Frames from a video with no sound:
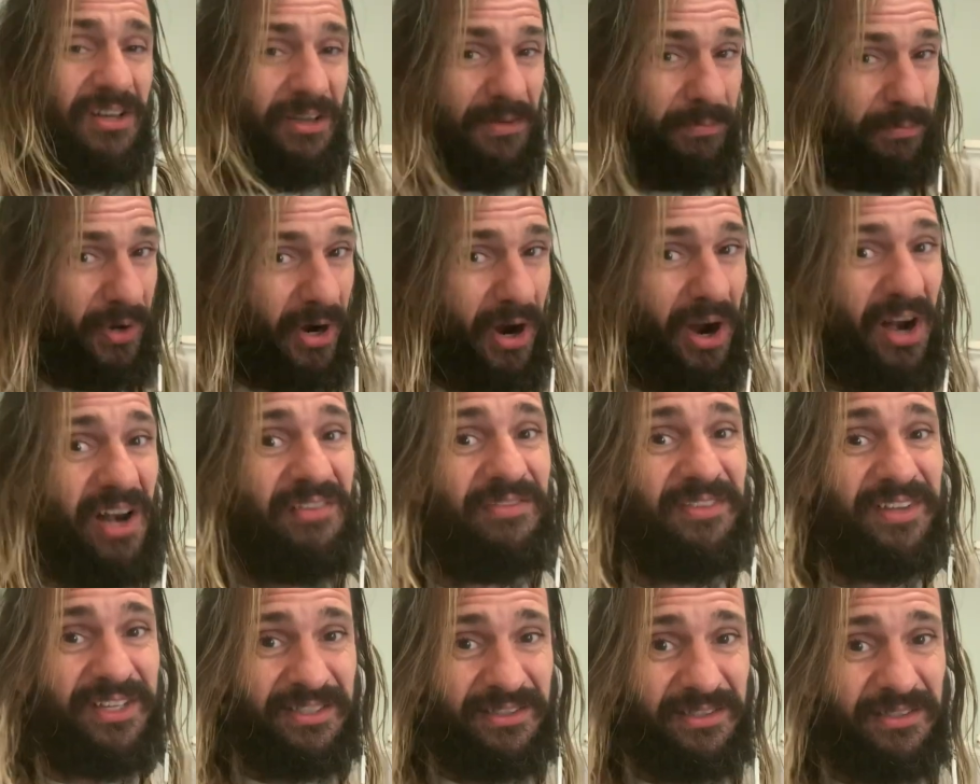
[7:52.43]
Part of
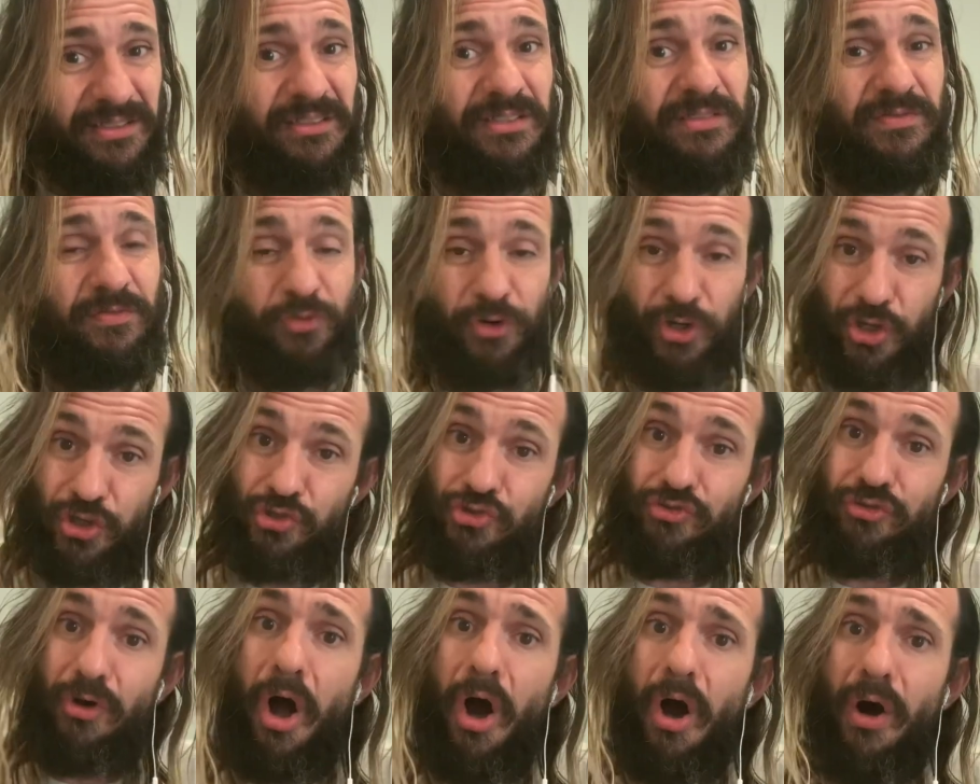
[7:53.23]
it for
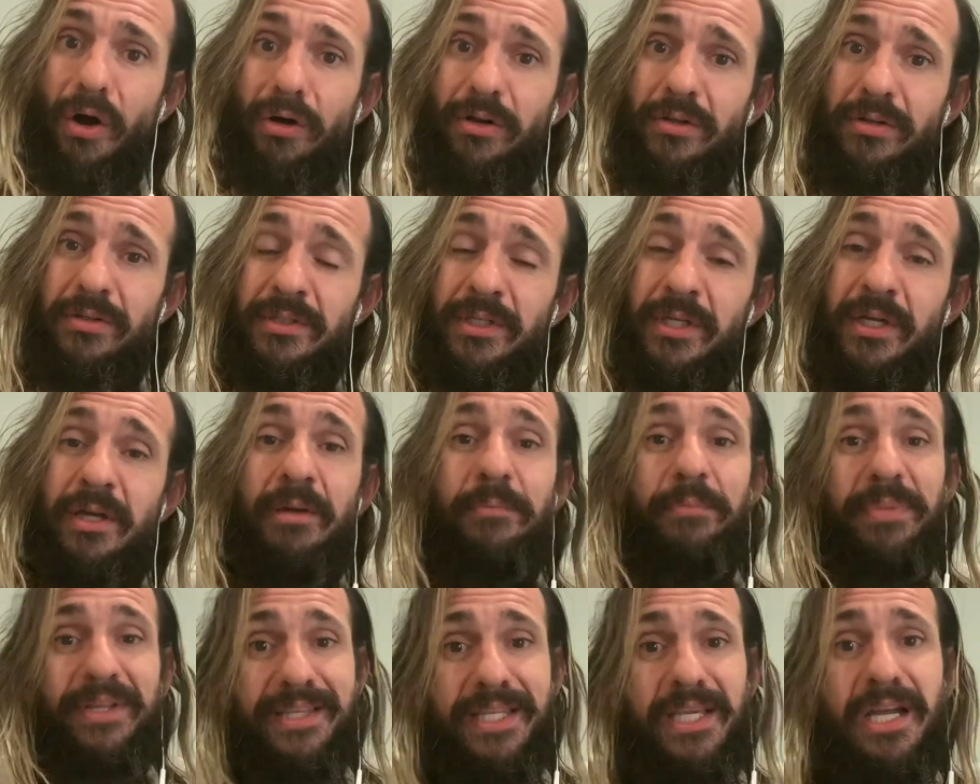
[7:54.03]
control,
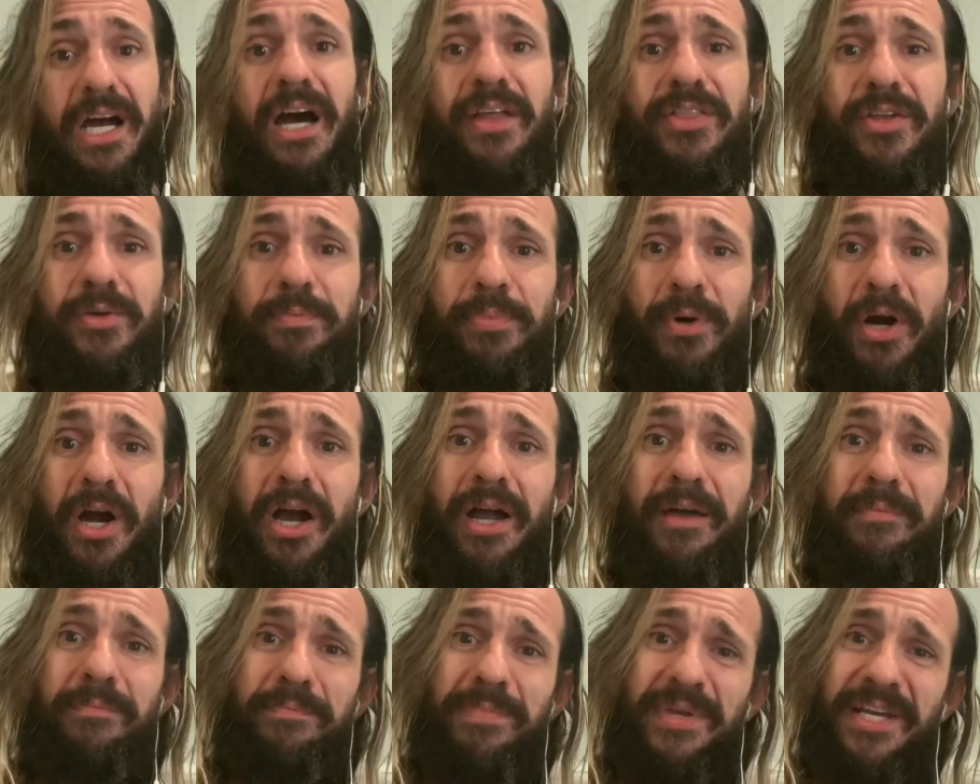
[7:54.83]
but the other
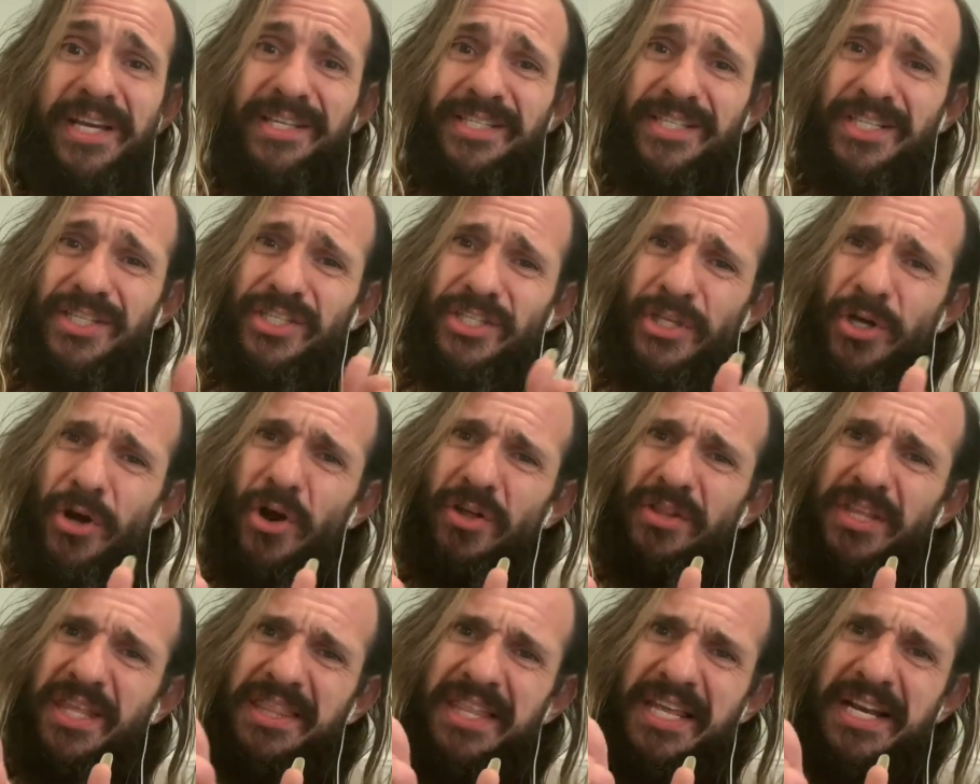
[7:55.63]
part, because it's the
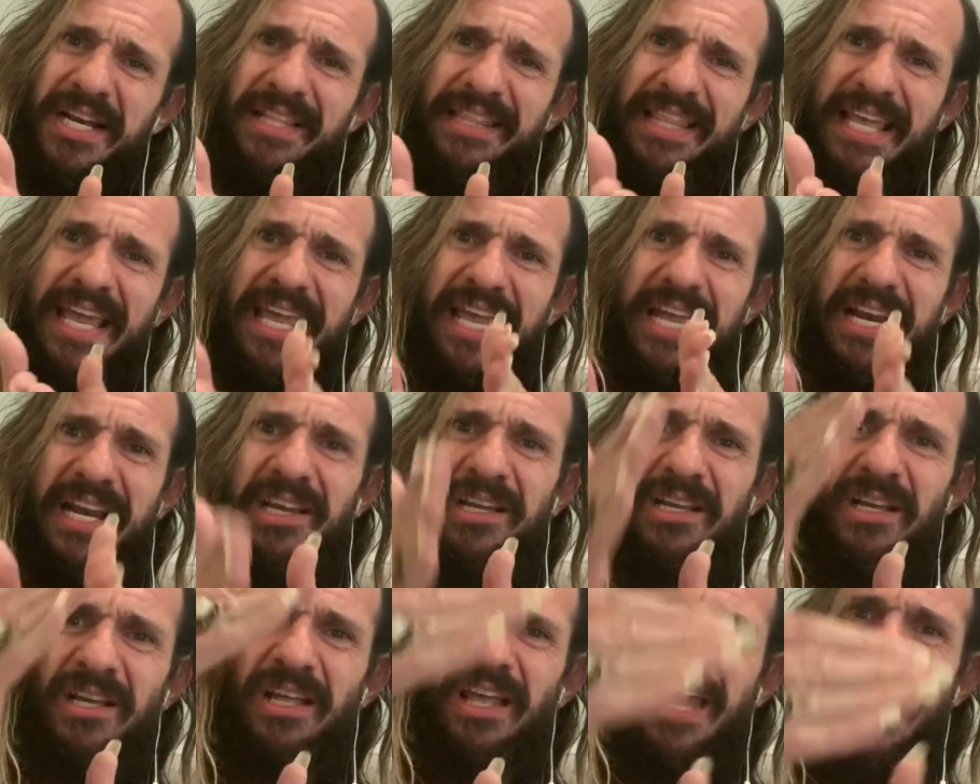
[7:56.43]
only thing that they can
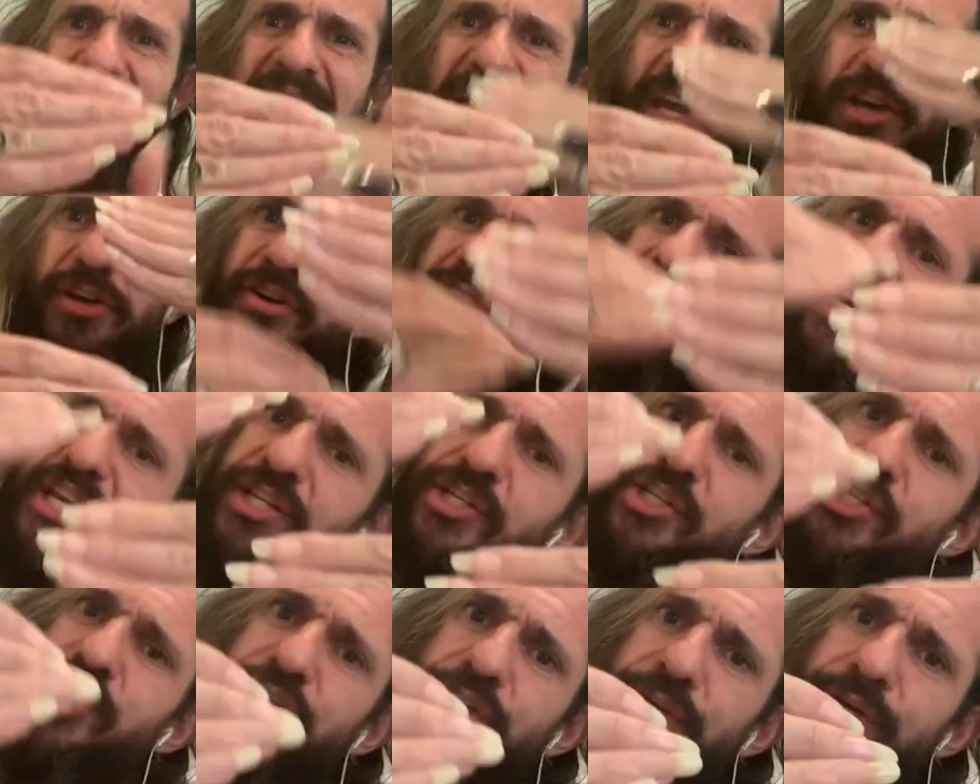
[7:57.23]
anchor
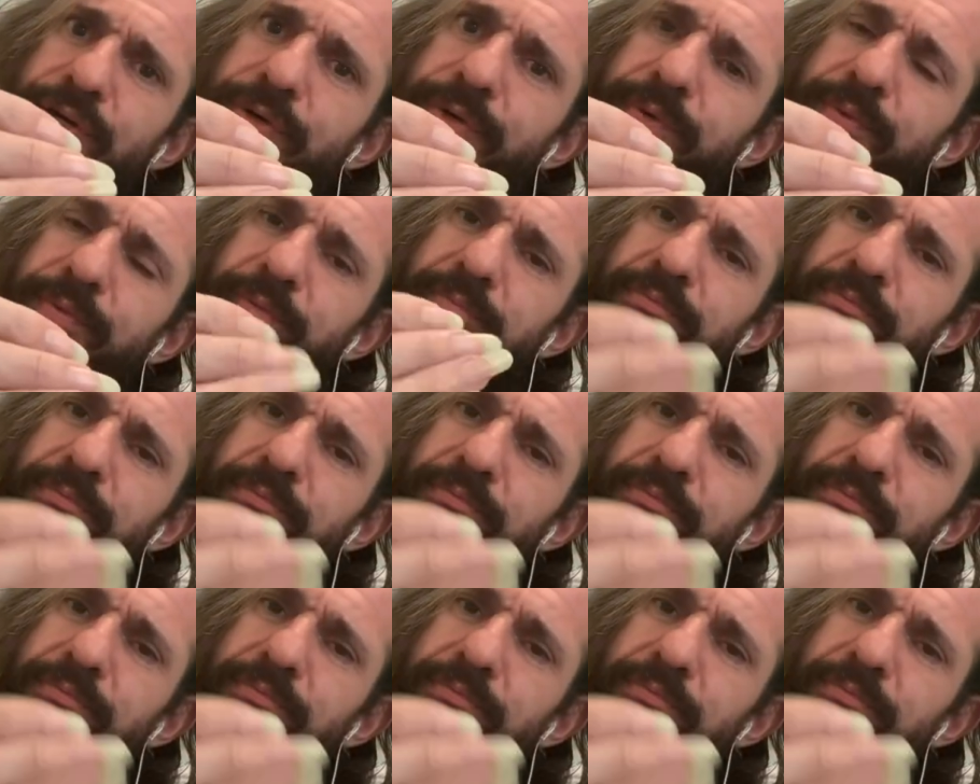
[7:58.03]
into.